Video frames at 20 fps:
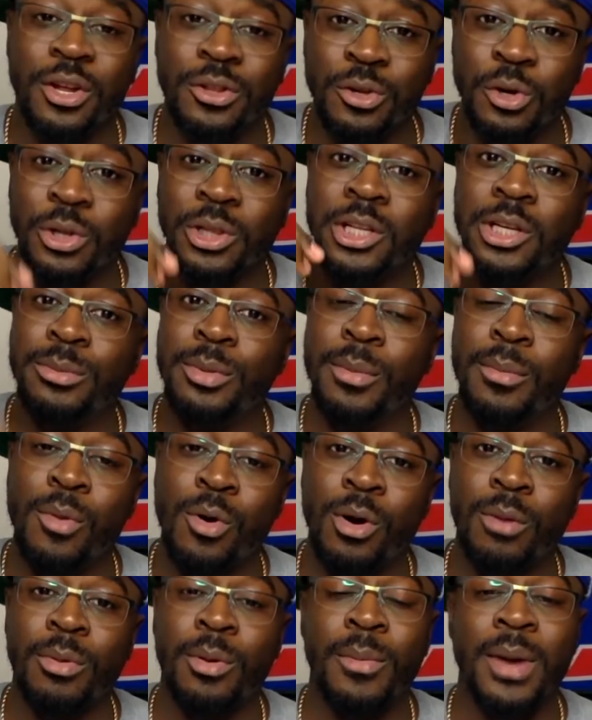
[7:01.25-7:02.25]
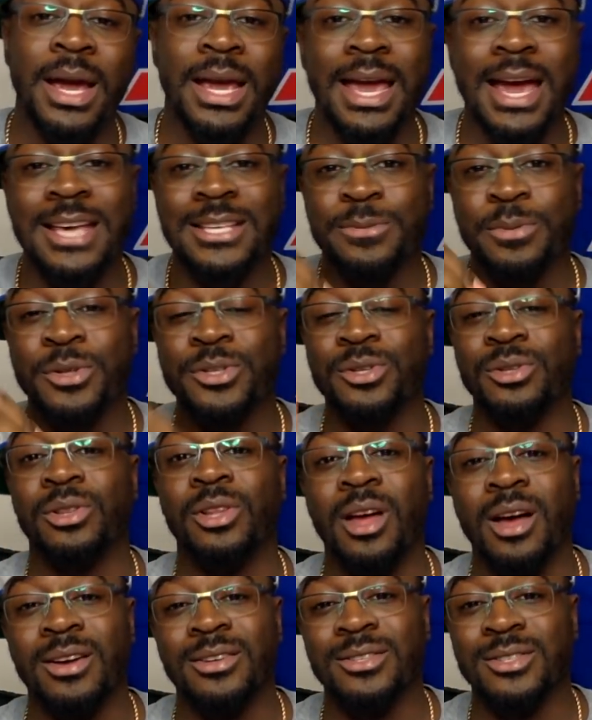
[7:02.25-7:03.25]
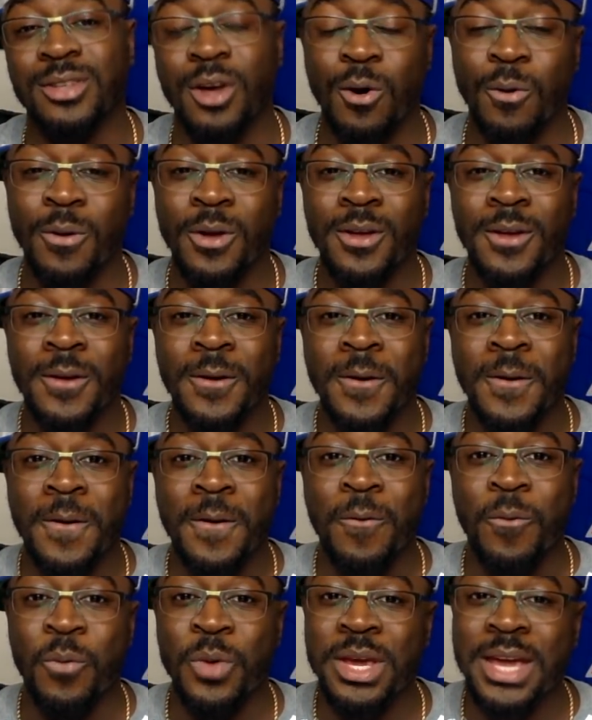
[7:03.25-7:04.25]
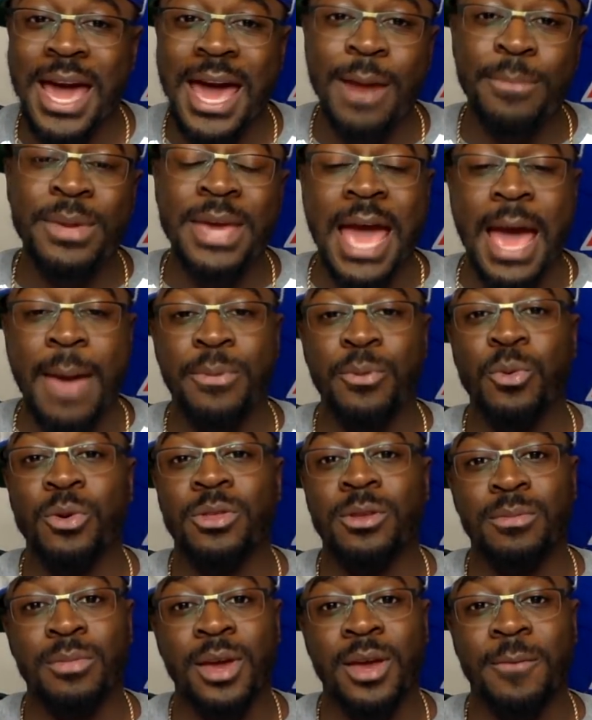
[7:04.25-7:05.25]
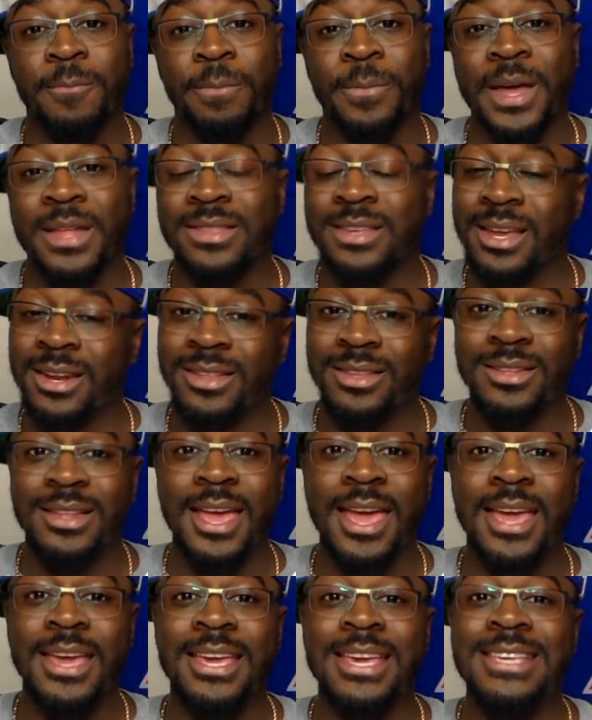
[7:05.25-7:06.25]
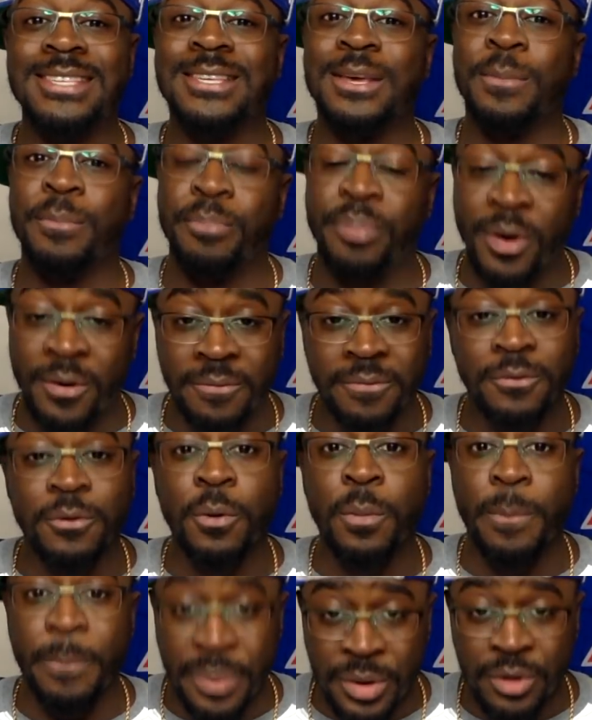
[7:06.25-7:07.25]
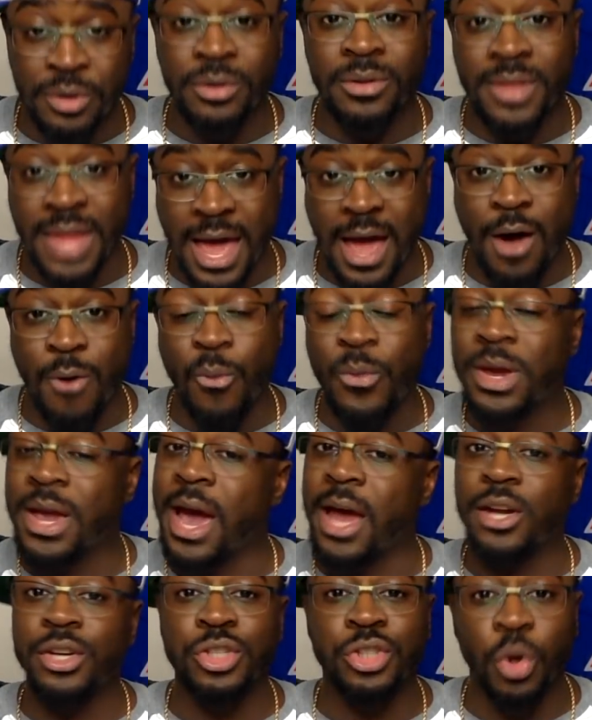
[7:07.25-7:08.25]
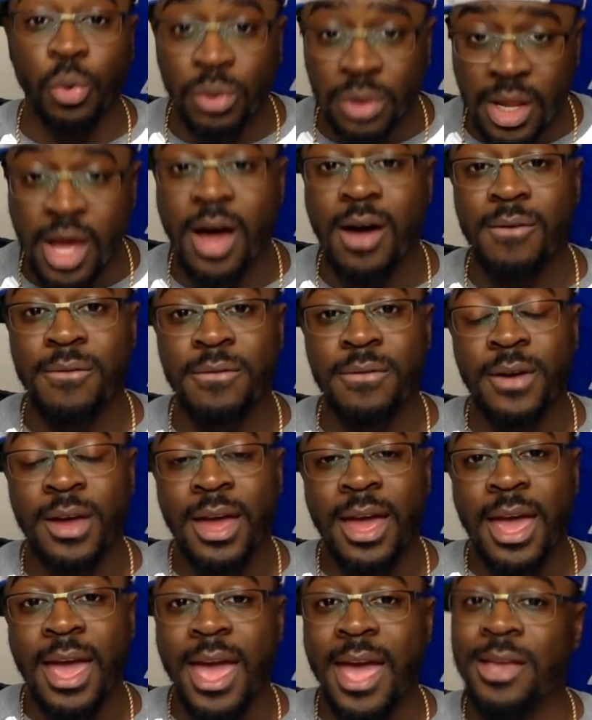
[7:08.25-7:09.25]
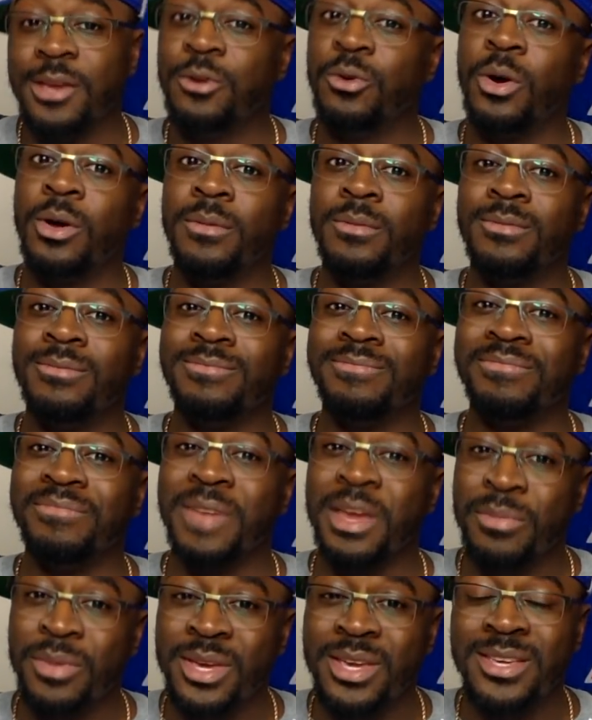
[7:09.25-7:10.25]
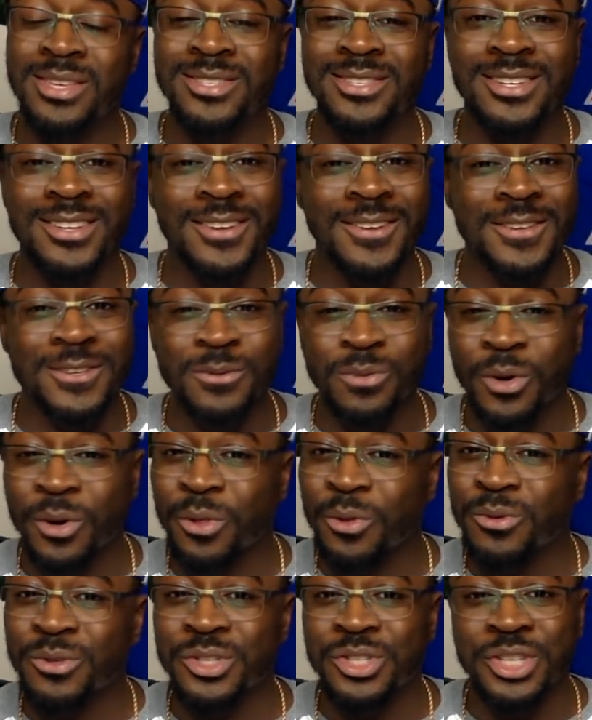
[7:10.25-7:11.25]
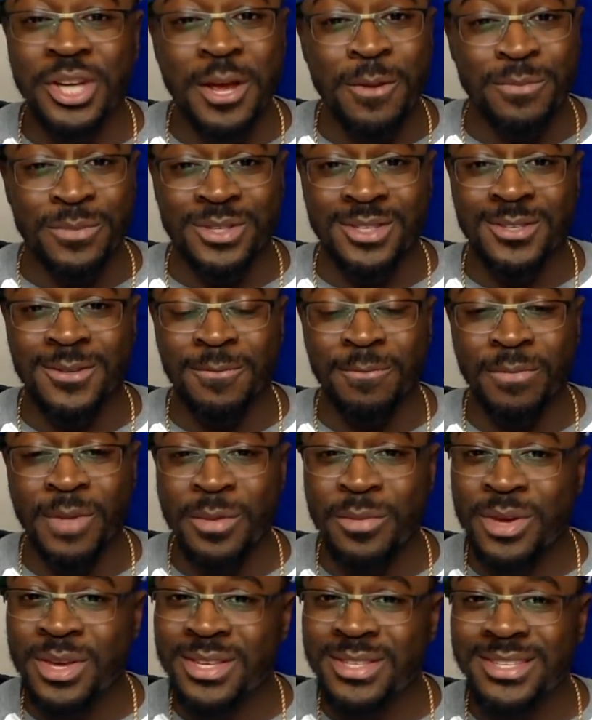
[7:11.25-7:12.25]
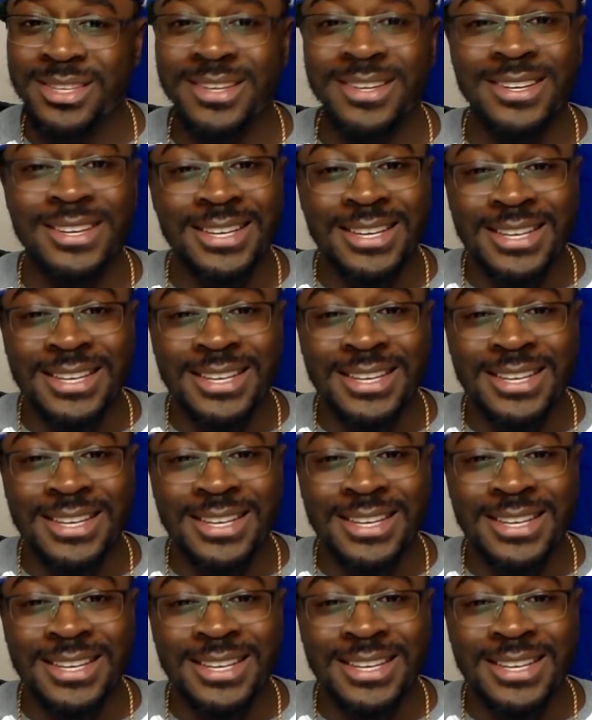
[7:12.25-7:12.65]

know a little bit more about my guy Spencer Long. So we got to be happy with him, man. At the end of the day, he's a Buffalo Bill now. We got to show love. And you know what? Maybe he's one of those gems. Maybe he's a